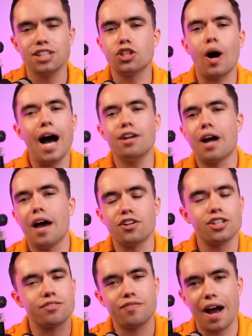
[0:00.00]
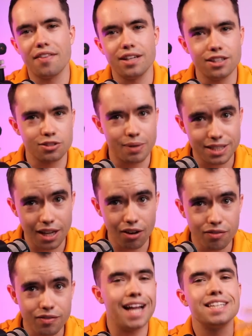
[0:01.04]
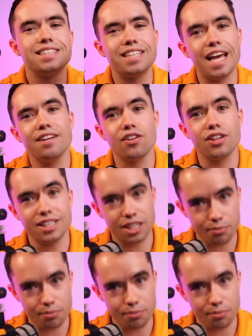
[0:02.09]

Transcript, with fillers: And so I'd rather just find the deals myself and save on these